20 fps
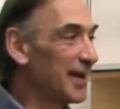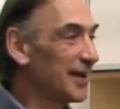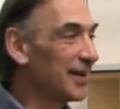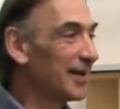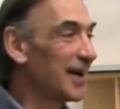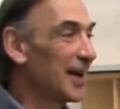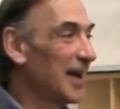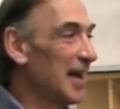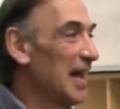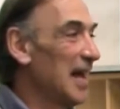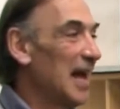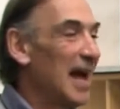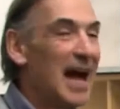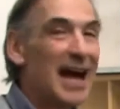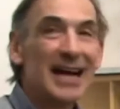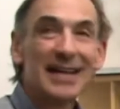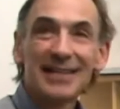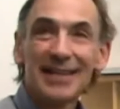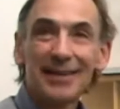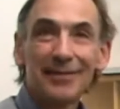here
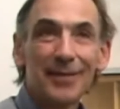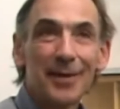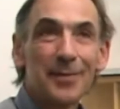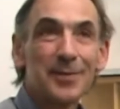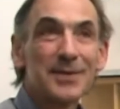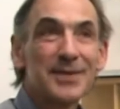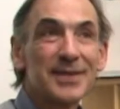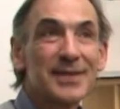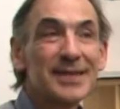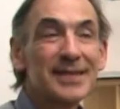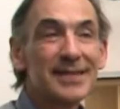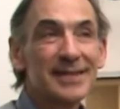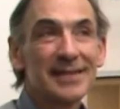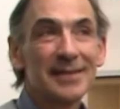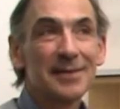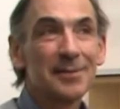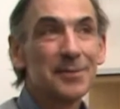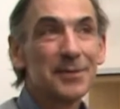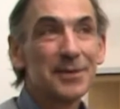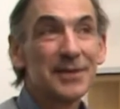I developed a
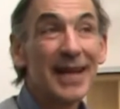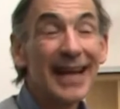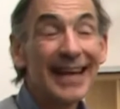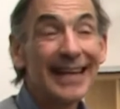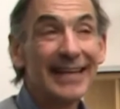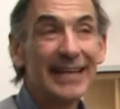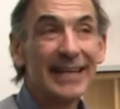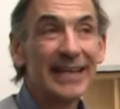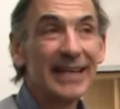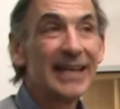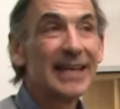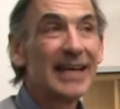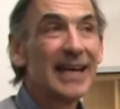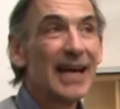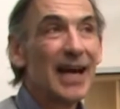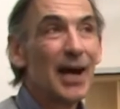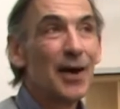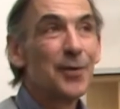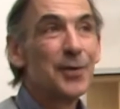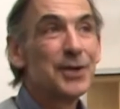system, a technique,
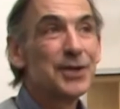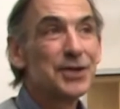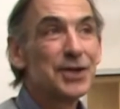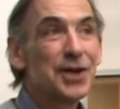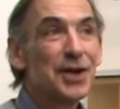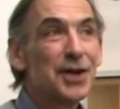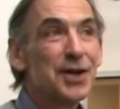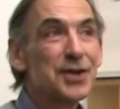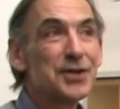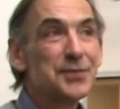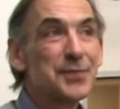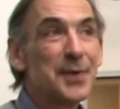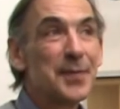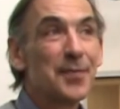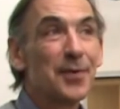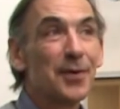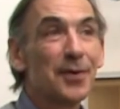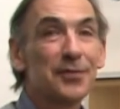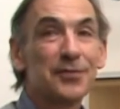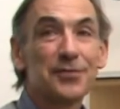which allows
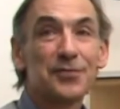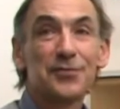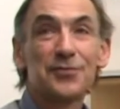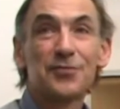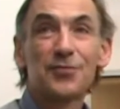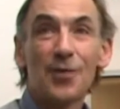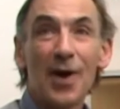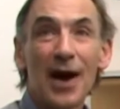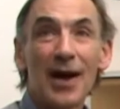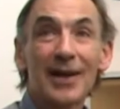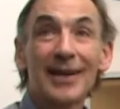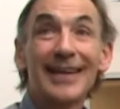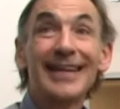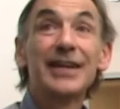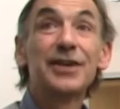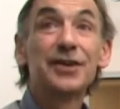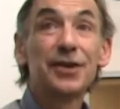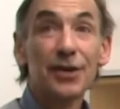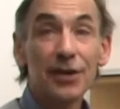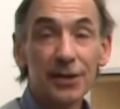people to write
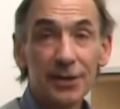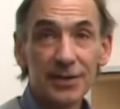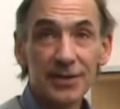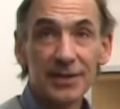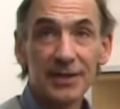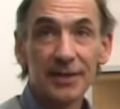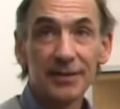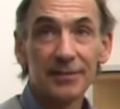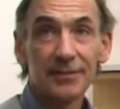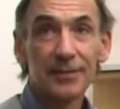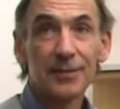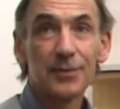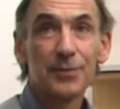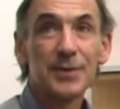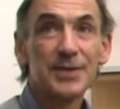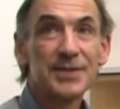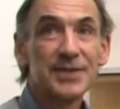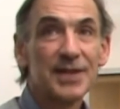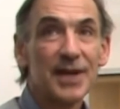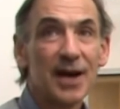in cursive
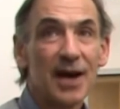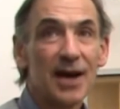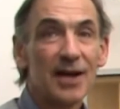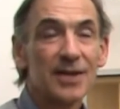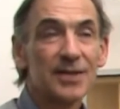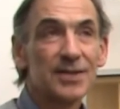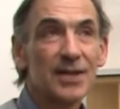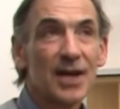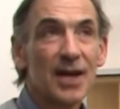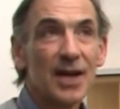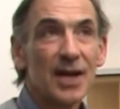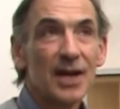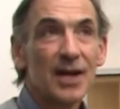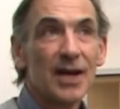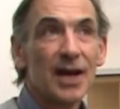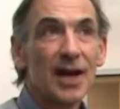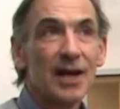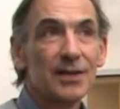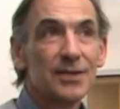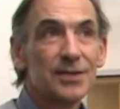with the eyes.
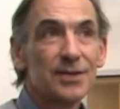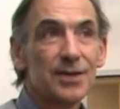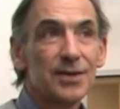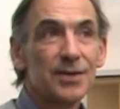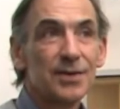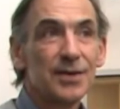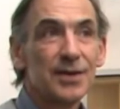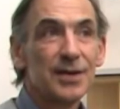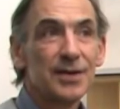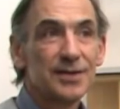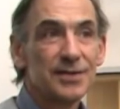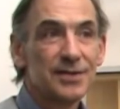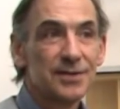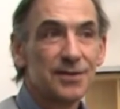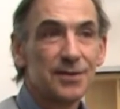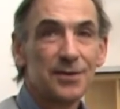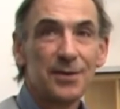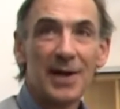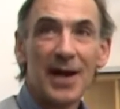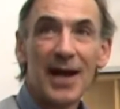And so it's
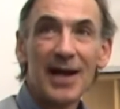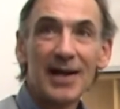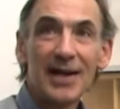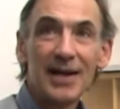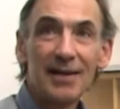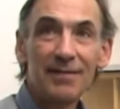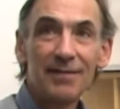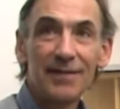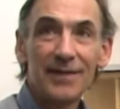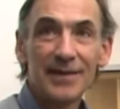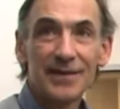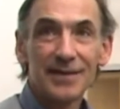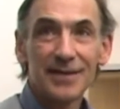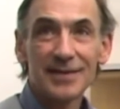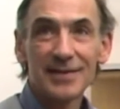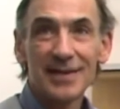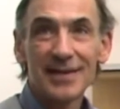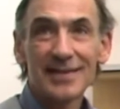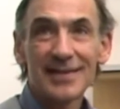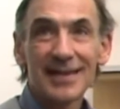creative in the
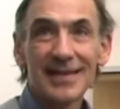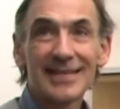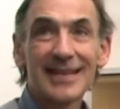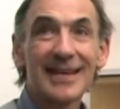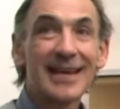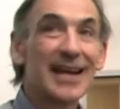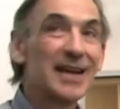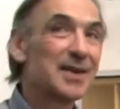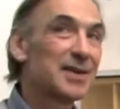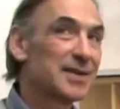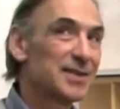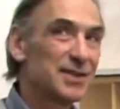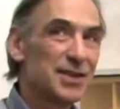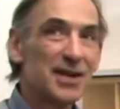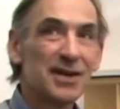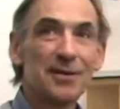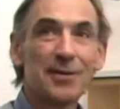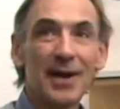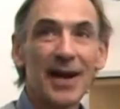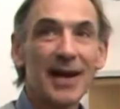sense that they can
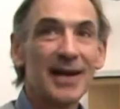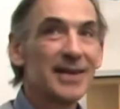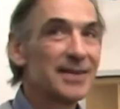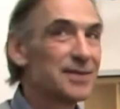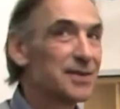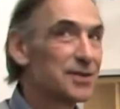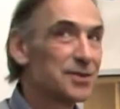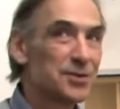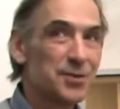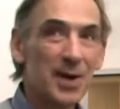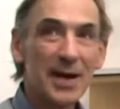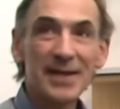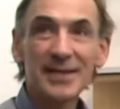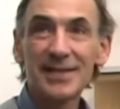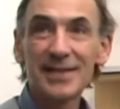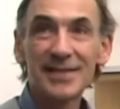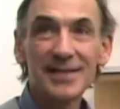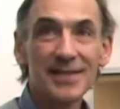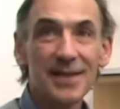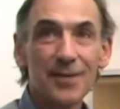generate the
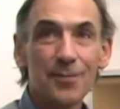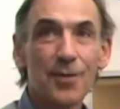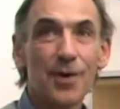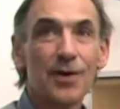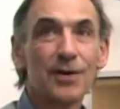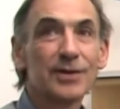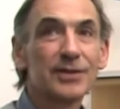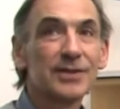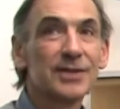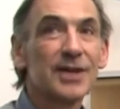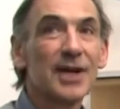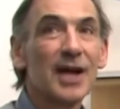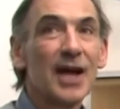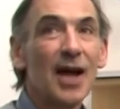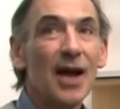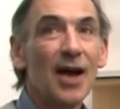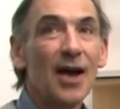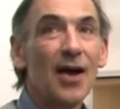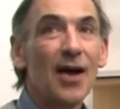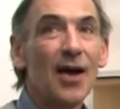traces they want.
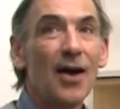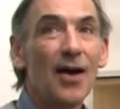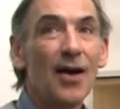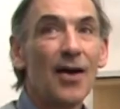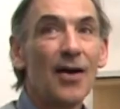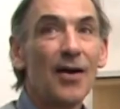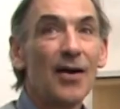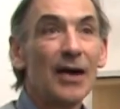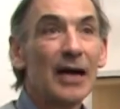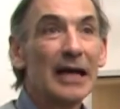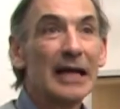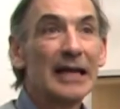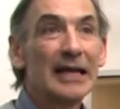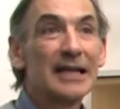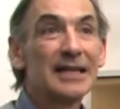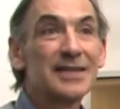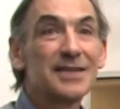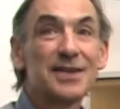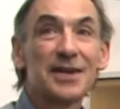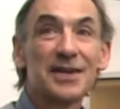
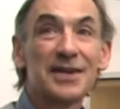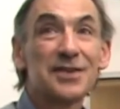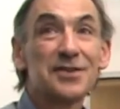It's not